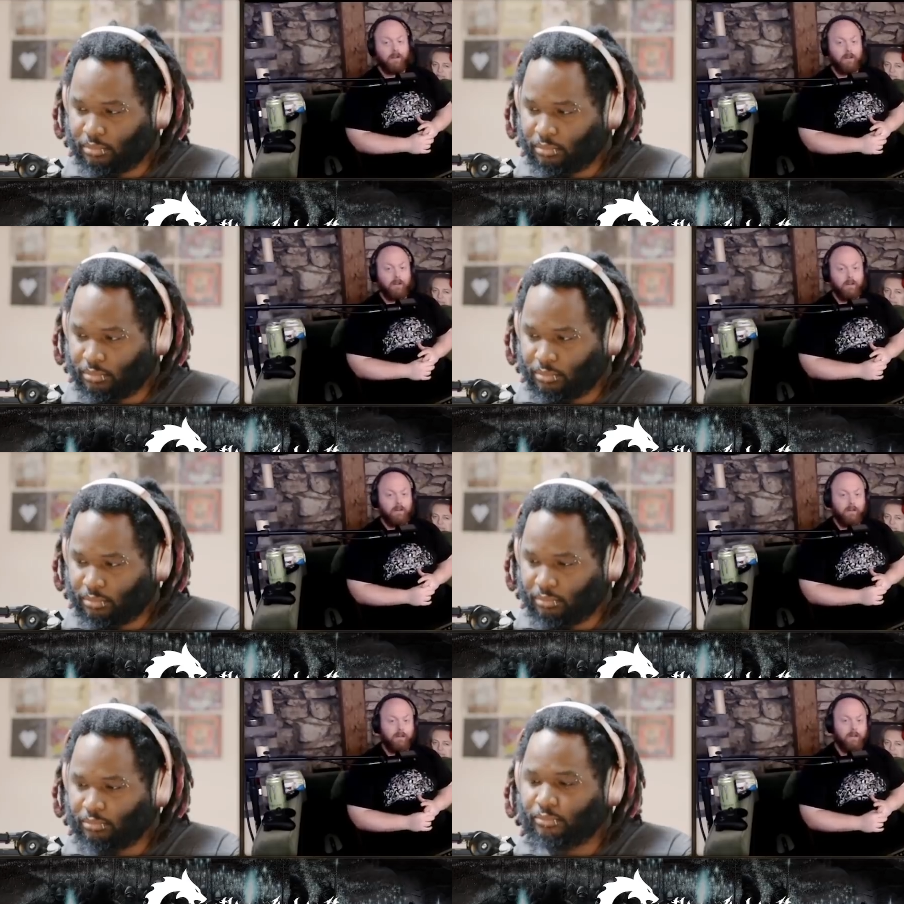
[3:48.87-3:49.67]

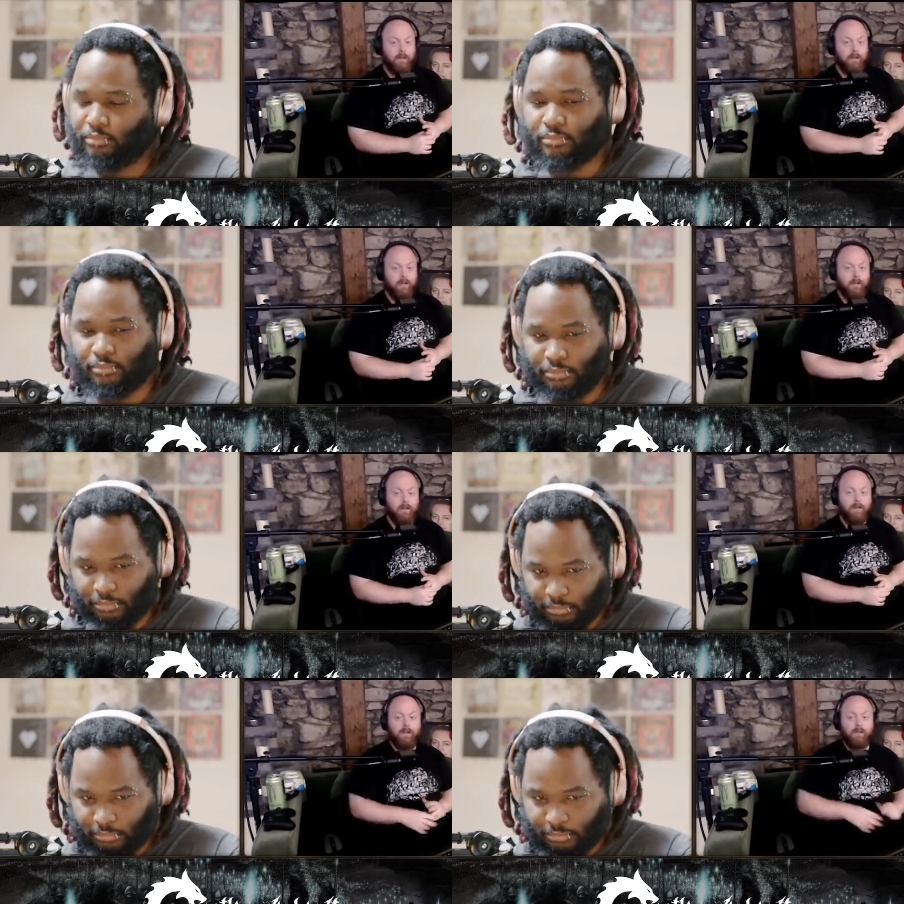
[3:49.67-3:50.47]

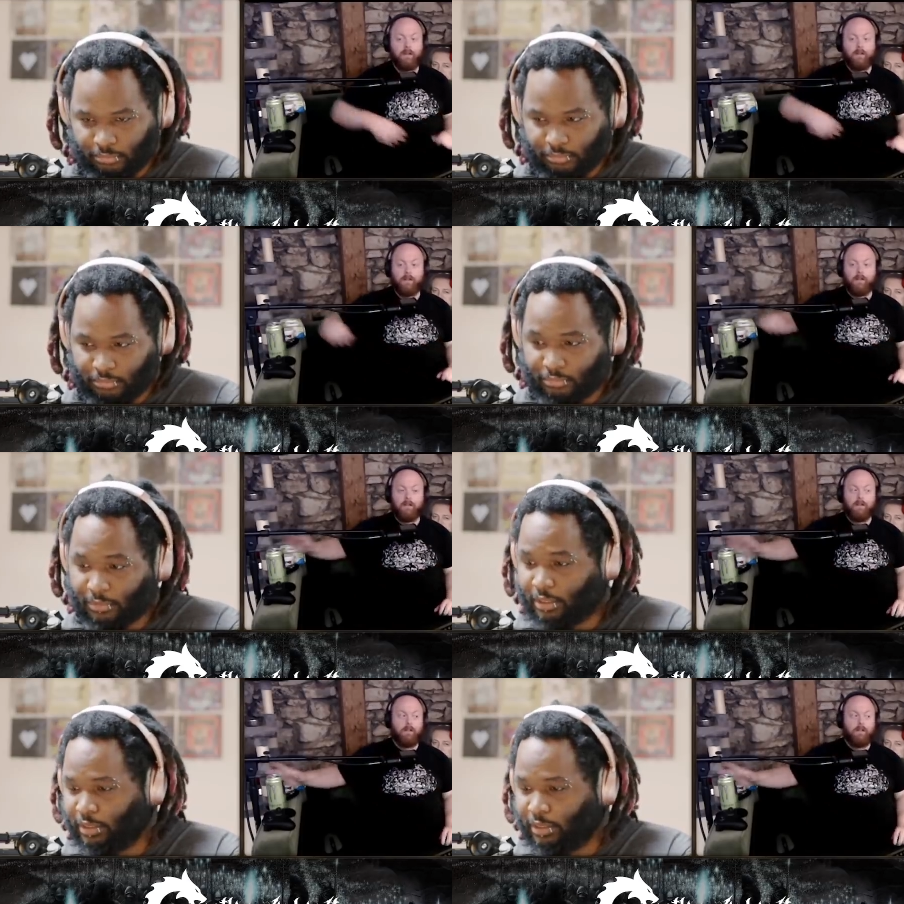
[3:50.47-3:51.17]
(no one is talking)